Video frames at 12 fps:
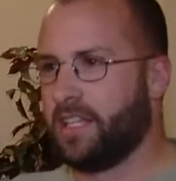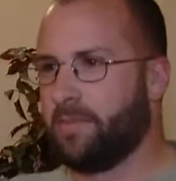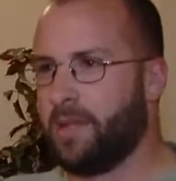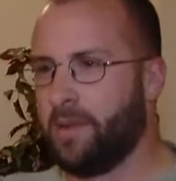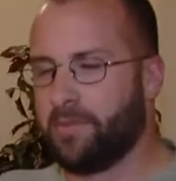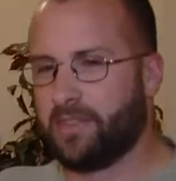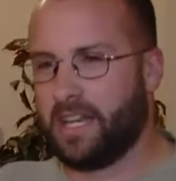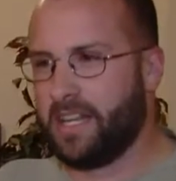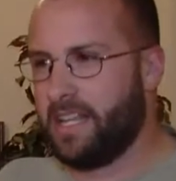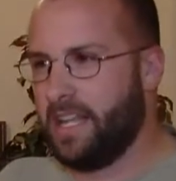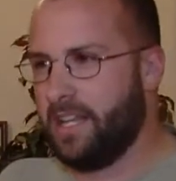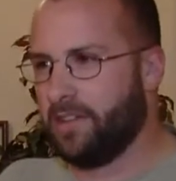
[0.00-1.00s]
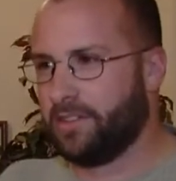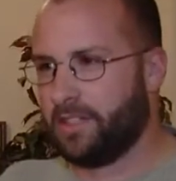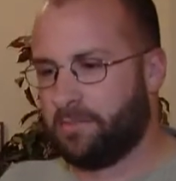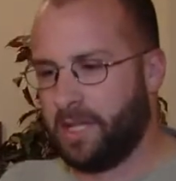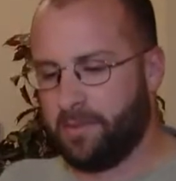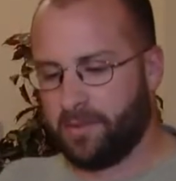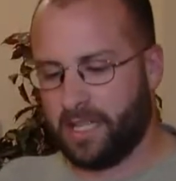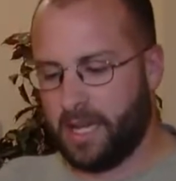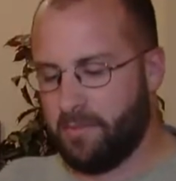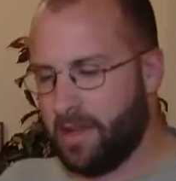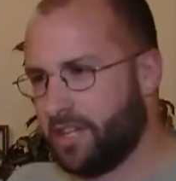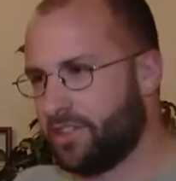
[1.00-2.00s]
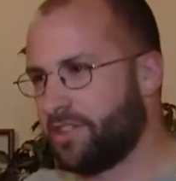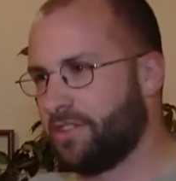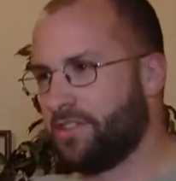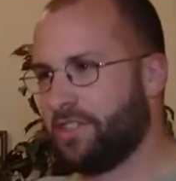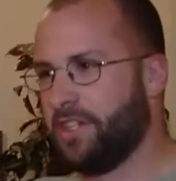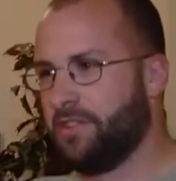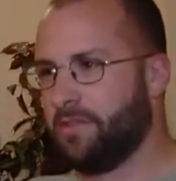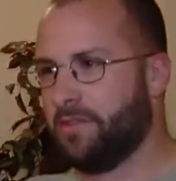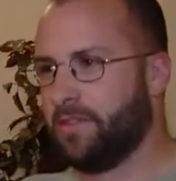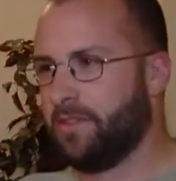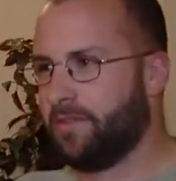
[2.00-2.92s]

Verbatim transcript: the people that he healed, the people that he ministered to,